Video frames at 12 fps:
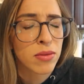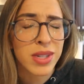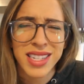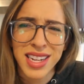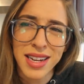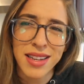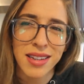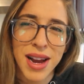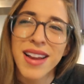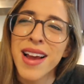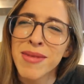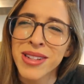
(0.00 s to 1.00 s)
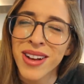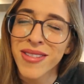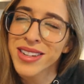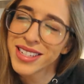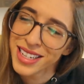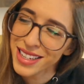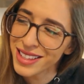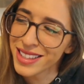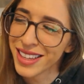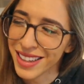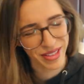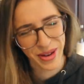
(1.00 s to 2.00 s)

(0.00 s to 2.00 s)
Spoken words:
Receipt? My Amazon receipts?